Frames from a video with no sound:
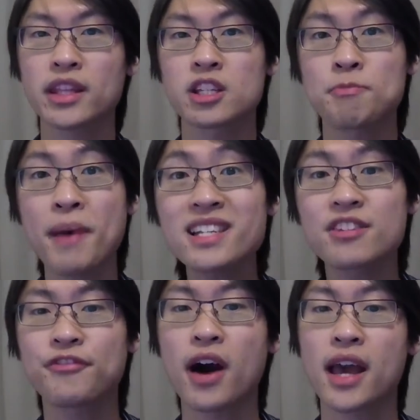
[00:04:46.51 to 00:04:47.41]

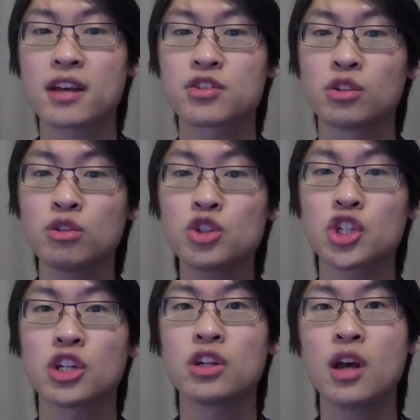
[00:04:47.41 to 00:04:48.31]
specify a
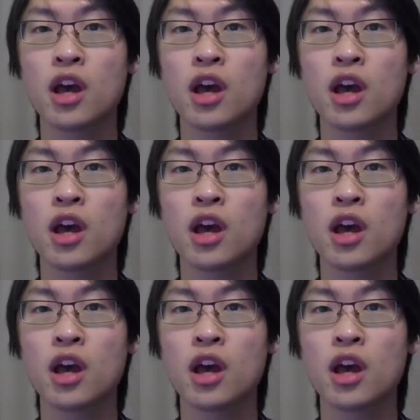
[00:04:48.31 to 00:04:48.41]
solution